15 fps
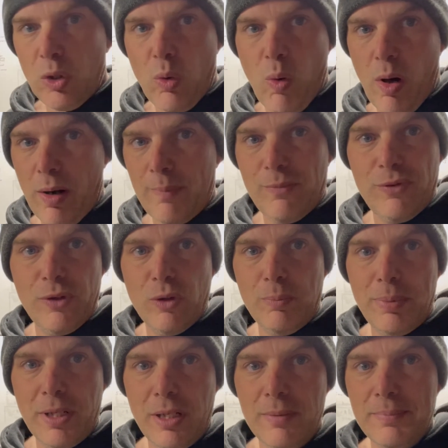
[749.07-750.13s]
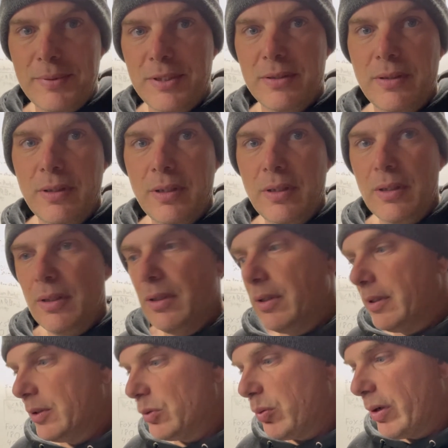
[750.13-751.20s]
Quantum fuel pumps
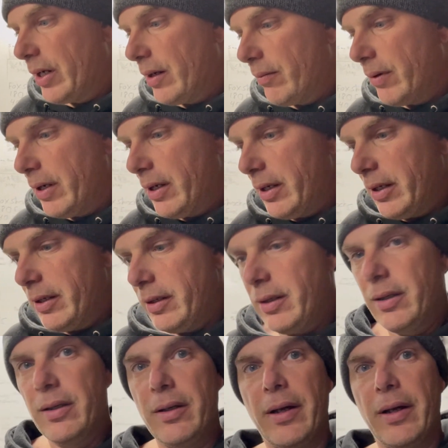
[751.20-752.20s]
is what I run.